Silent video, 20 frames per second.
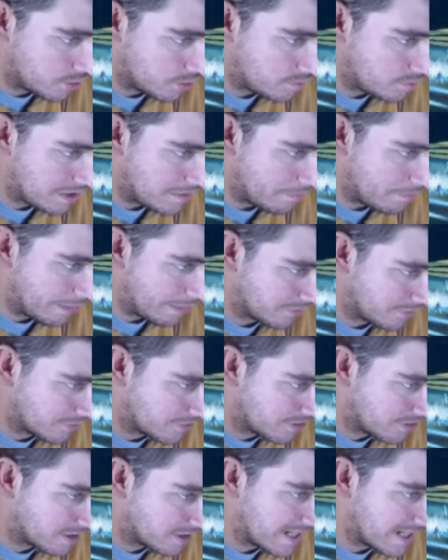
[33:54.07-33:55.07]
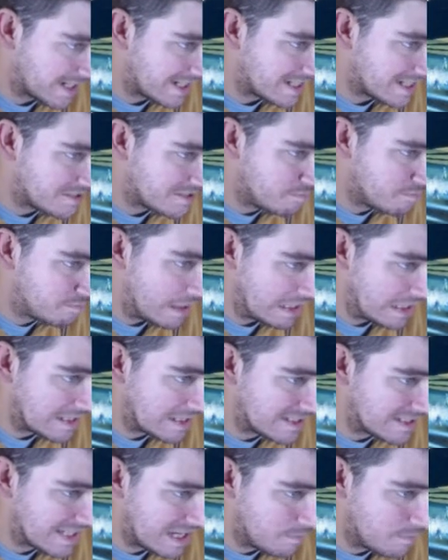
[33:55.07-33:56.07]
be about to get its
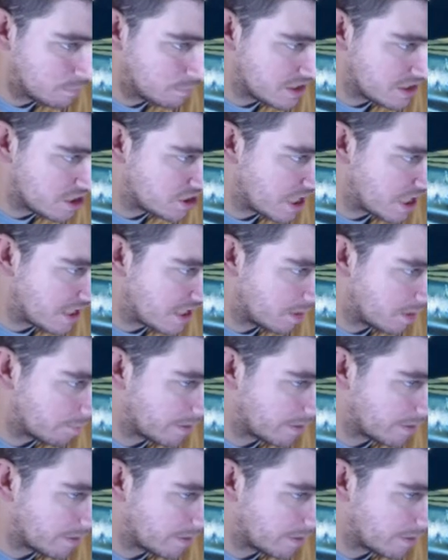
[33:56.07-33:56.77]
biggest gameplay shakeup